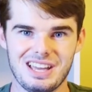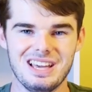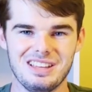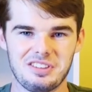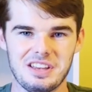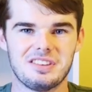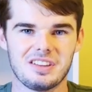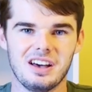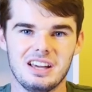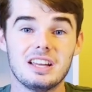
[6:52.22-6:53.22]
is. It's,
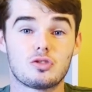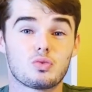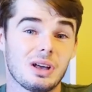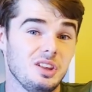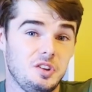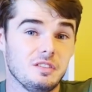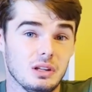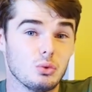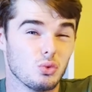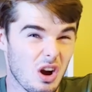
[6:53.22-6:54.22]
uh, it's
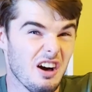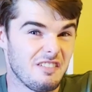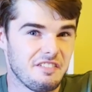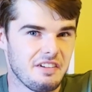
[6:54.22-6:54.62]
relatively rough